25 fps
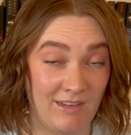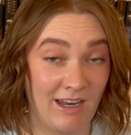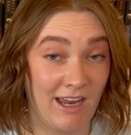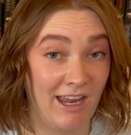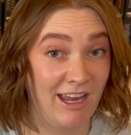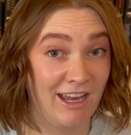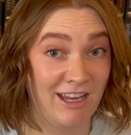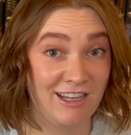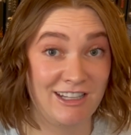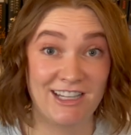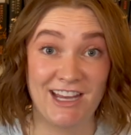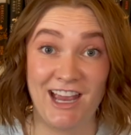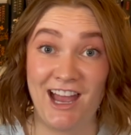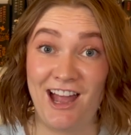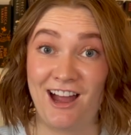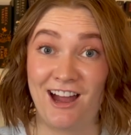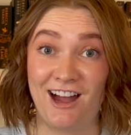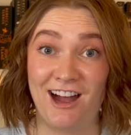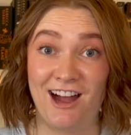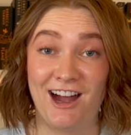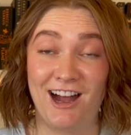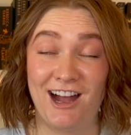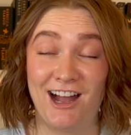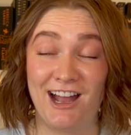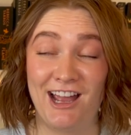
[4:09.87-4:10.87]
And yeah,
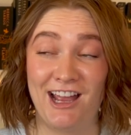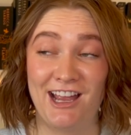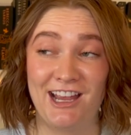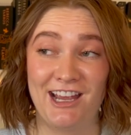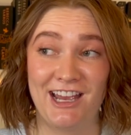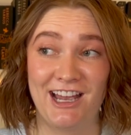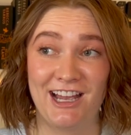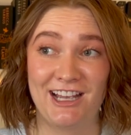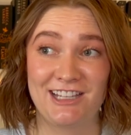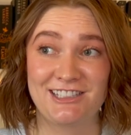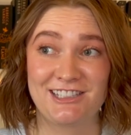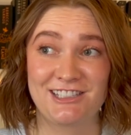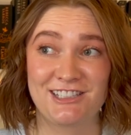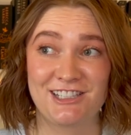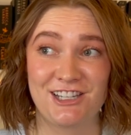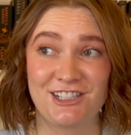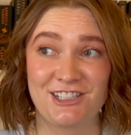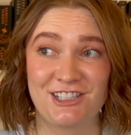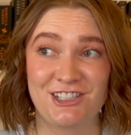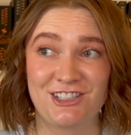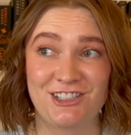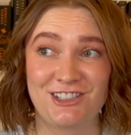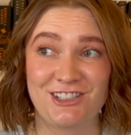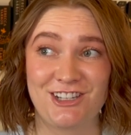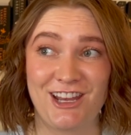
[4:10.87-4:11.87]
I had
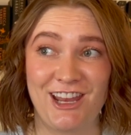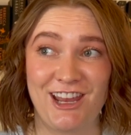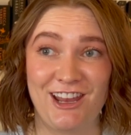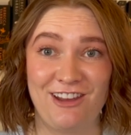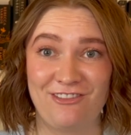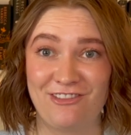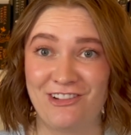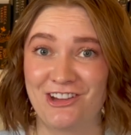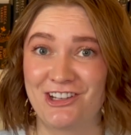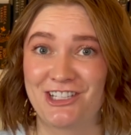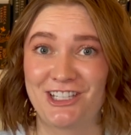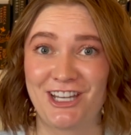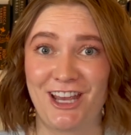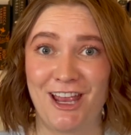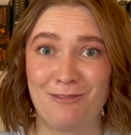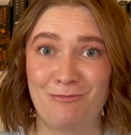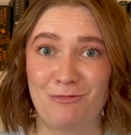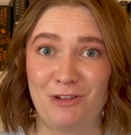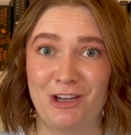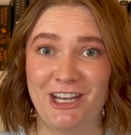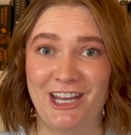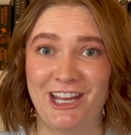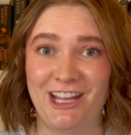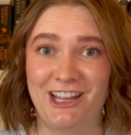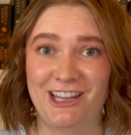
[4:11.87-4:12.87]
such a fun time
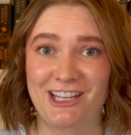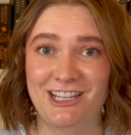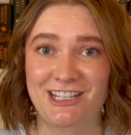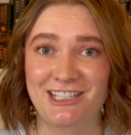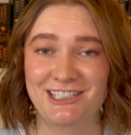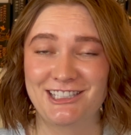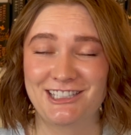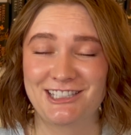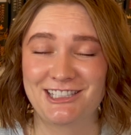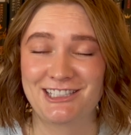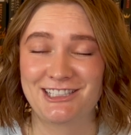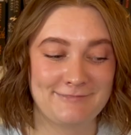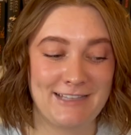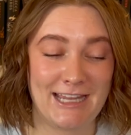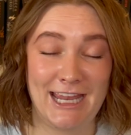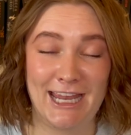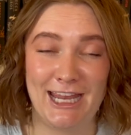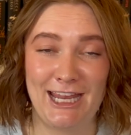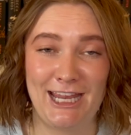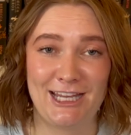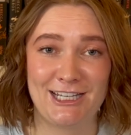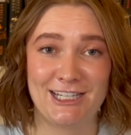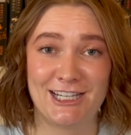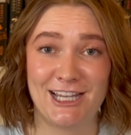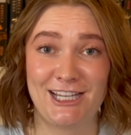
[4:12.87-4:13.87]
reading this,
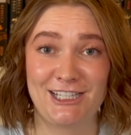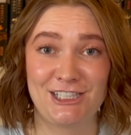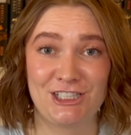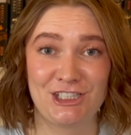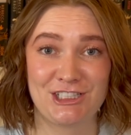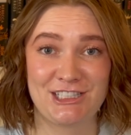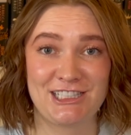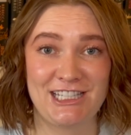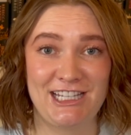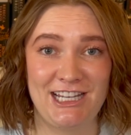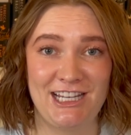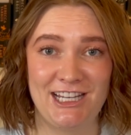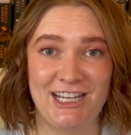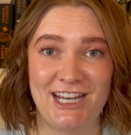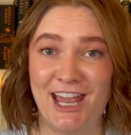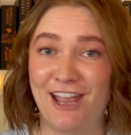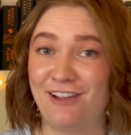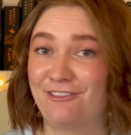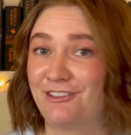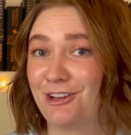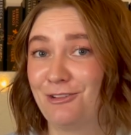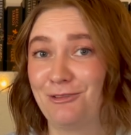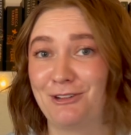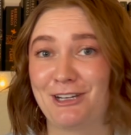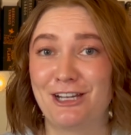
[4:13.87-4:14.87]
and I just need
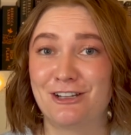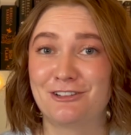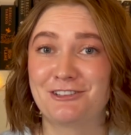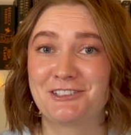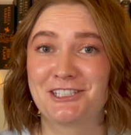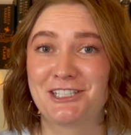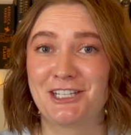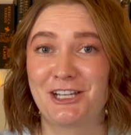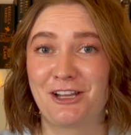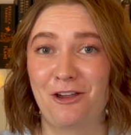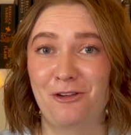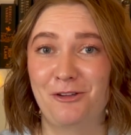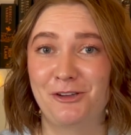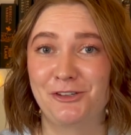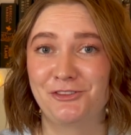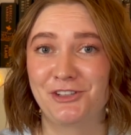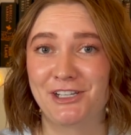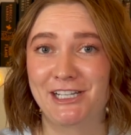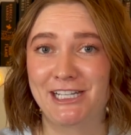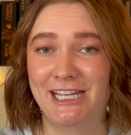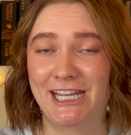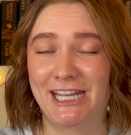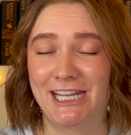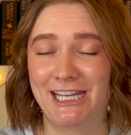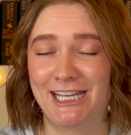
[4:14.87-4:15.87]
everyone else to go and
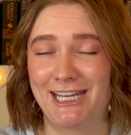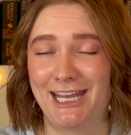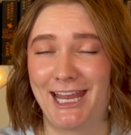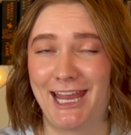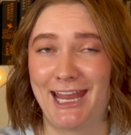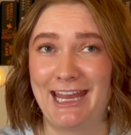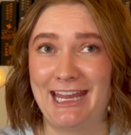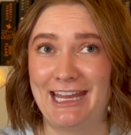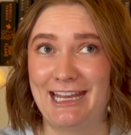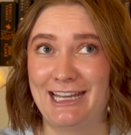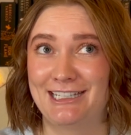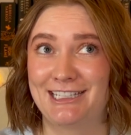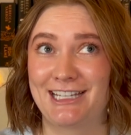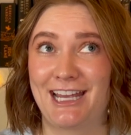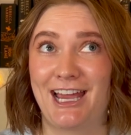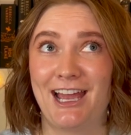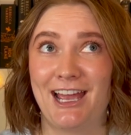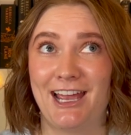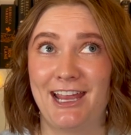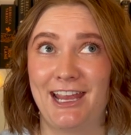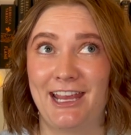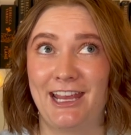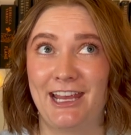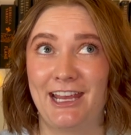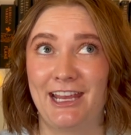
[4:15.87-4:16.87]
read it, and
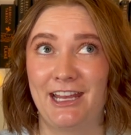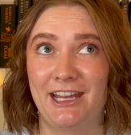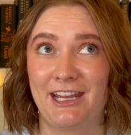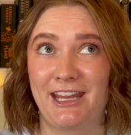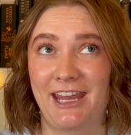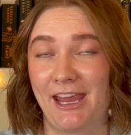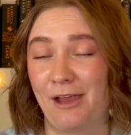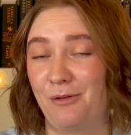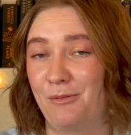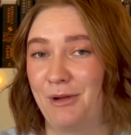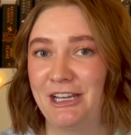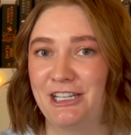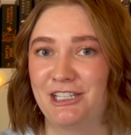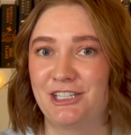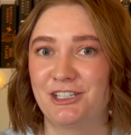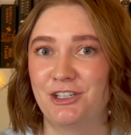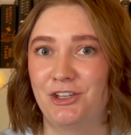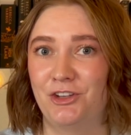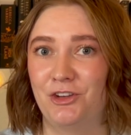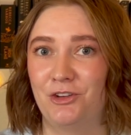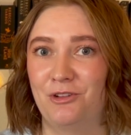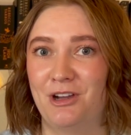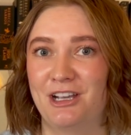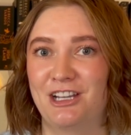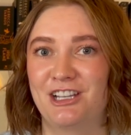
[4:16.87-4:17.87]
I can't wait
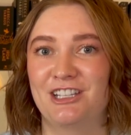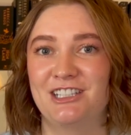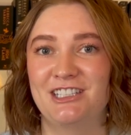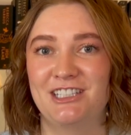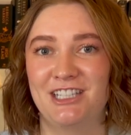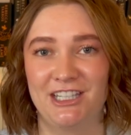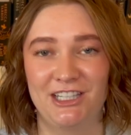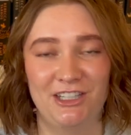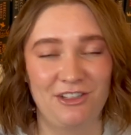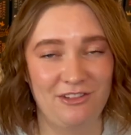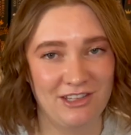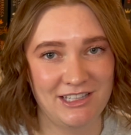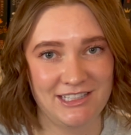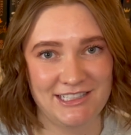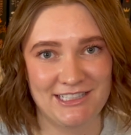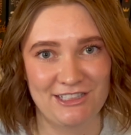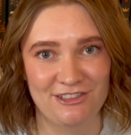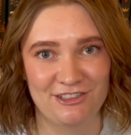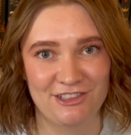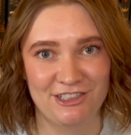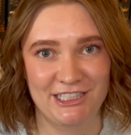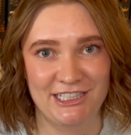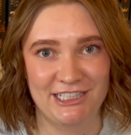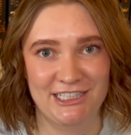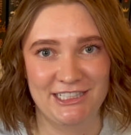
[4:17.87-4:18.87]
to continue the
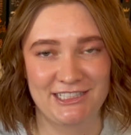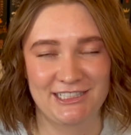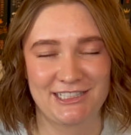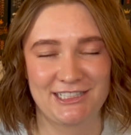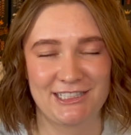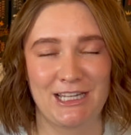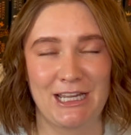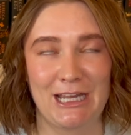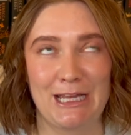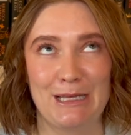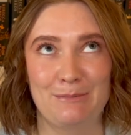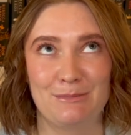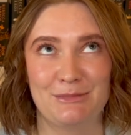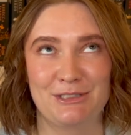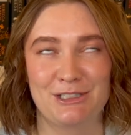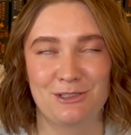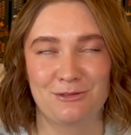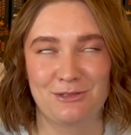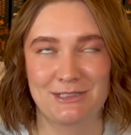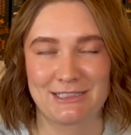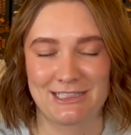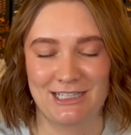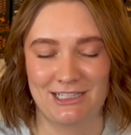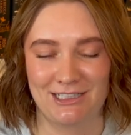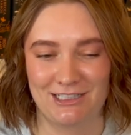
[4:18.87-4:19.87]
series. I'm so
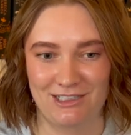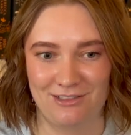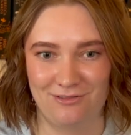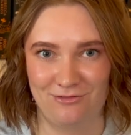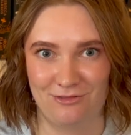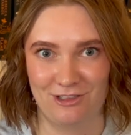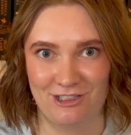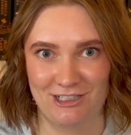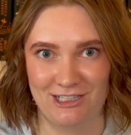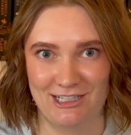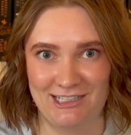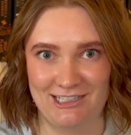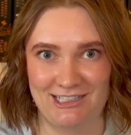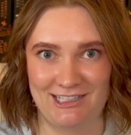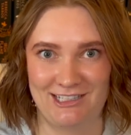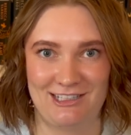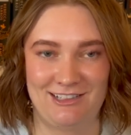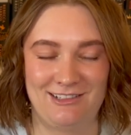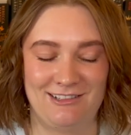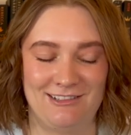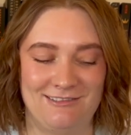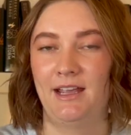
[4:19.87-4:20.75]
excited for it.